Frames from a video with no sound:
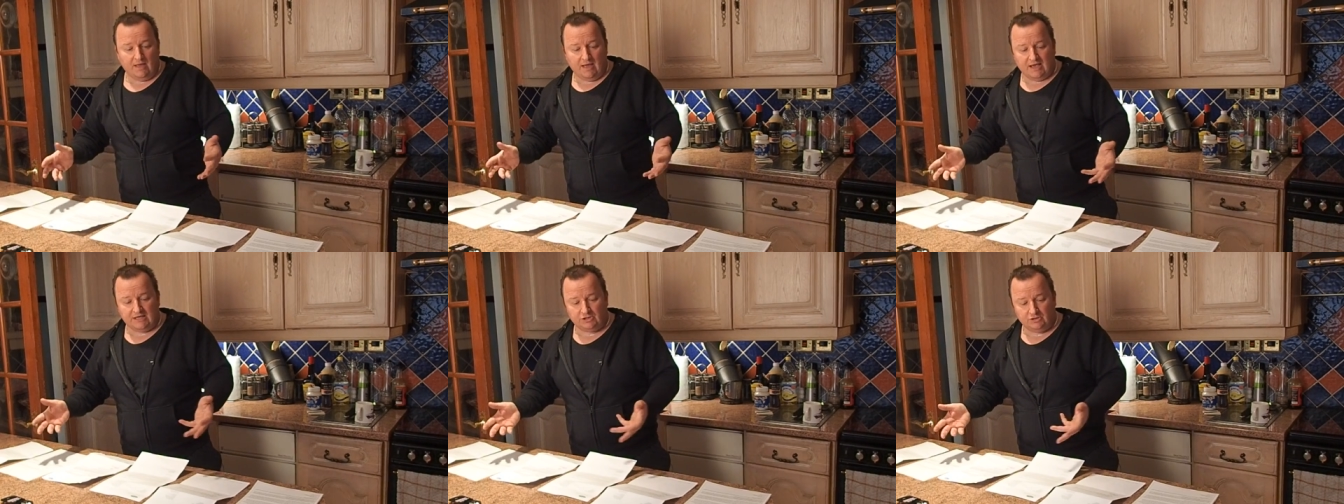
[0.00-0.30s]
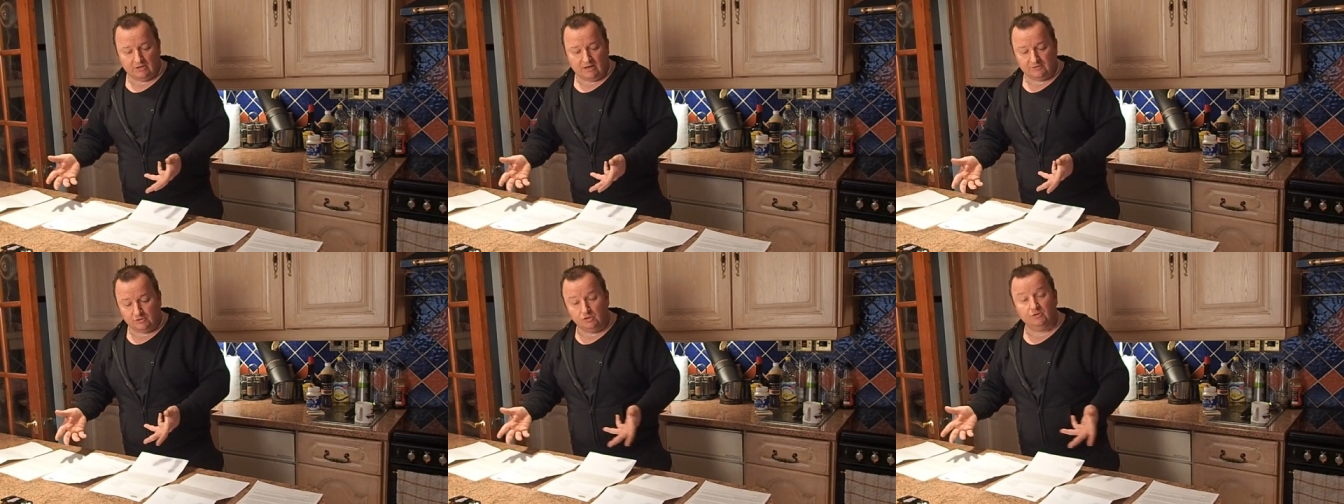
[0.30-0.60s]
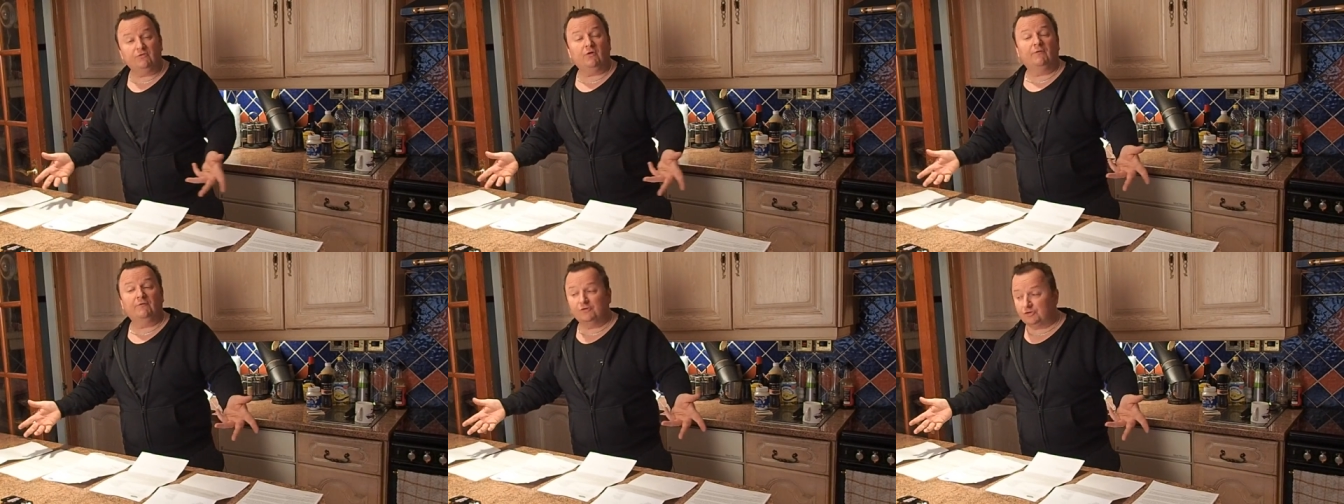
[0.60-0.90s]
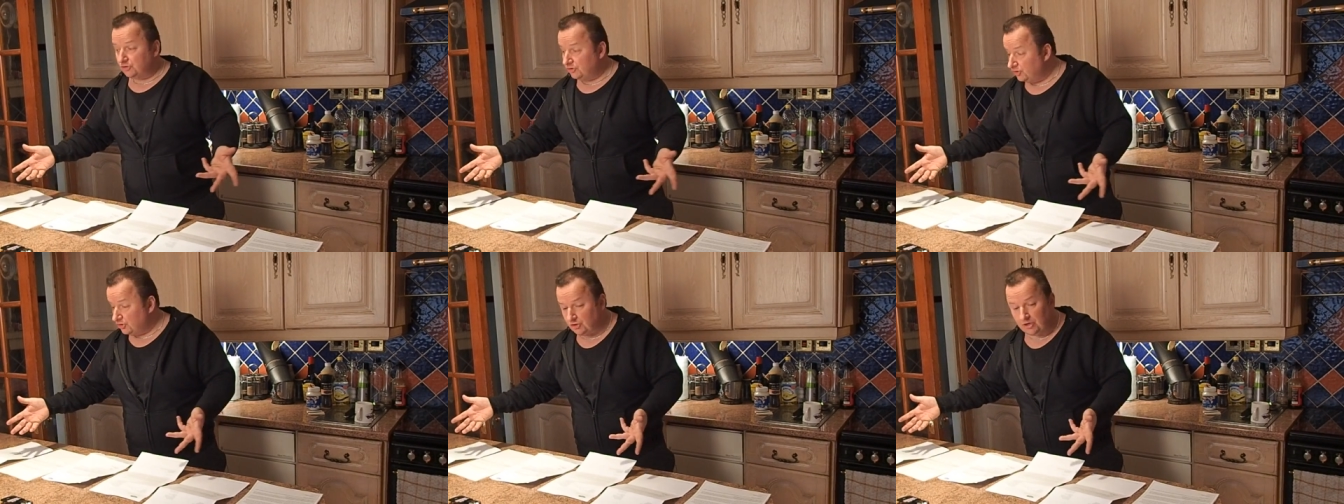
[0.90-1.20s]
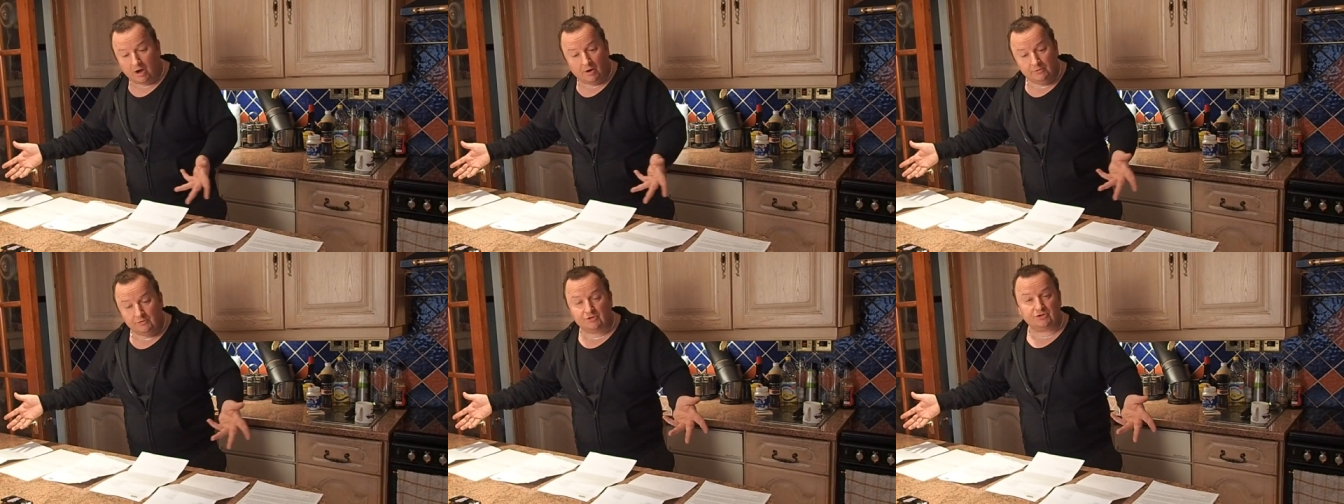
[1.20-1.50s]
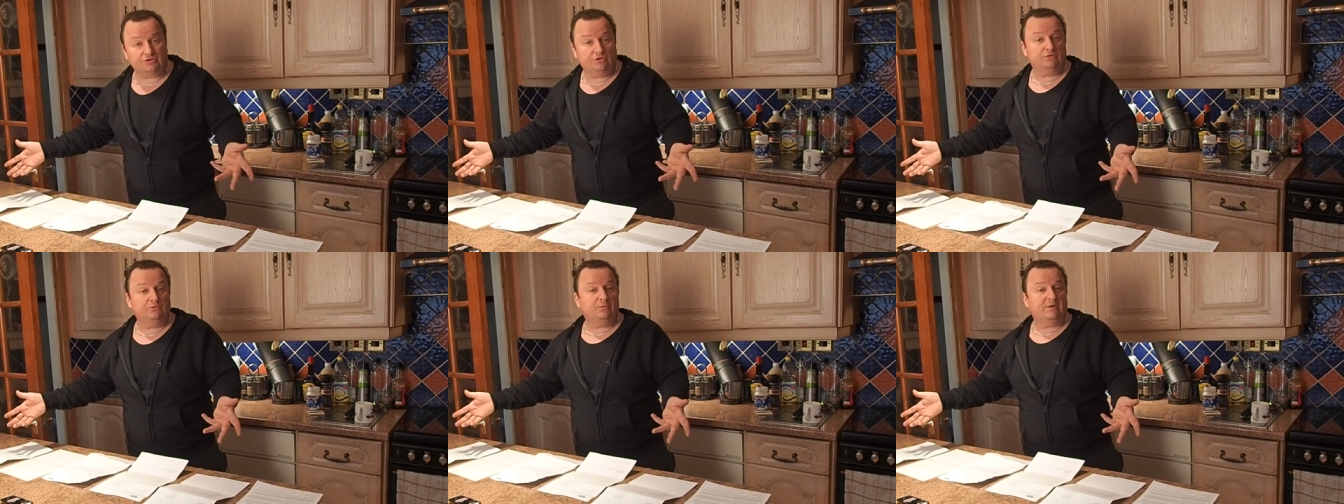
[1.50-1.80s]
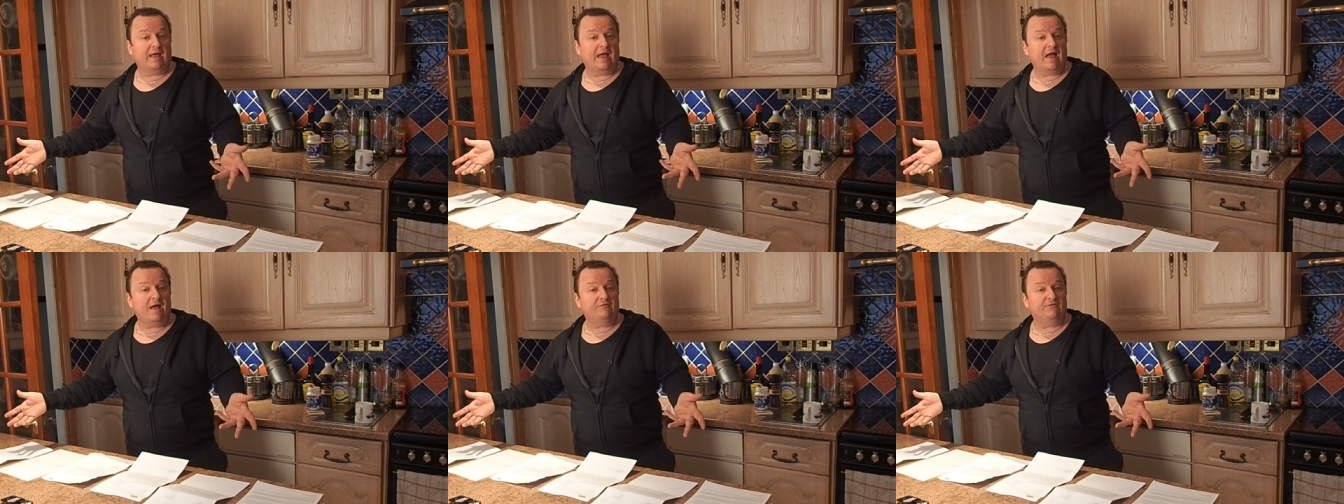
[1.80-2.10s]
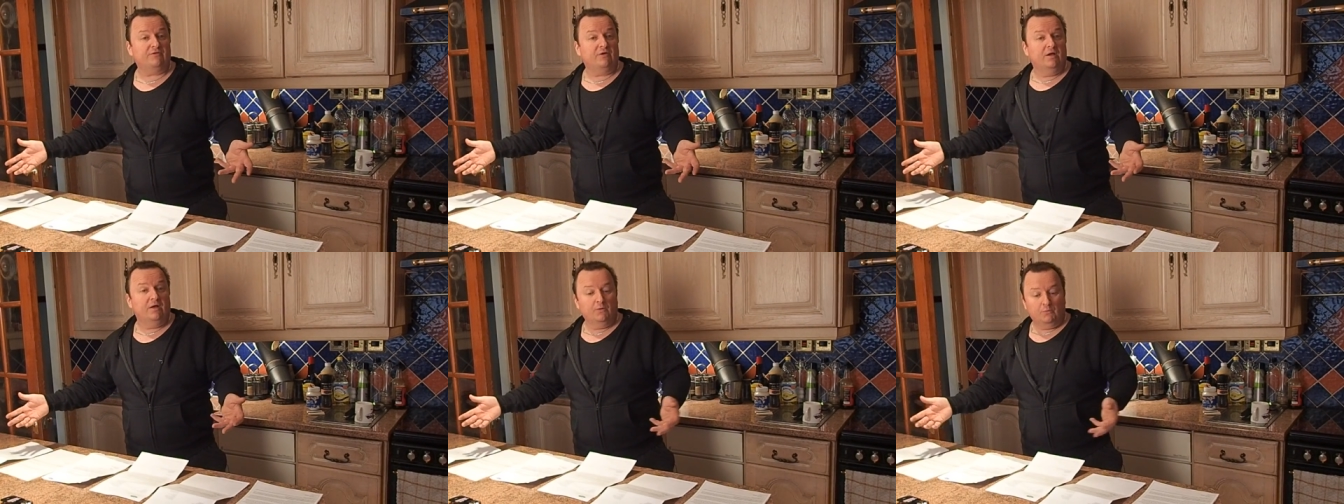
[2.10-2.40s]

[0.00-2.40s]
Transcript: as you've obviously shown us that we have,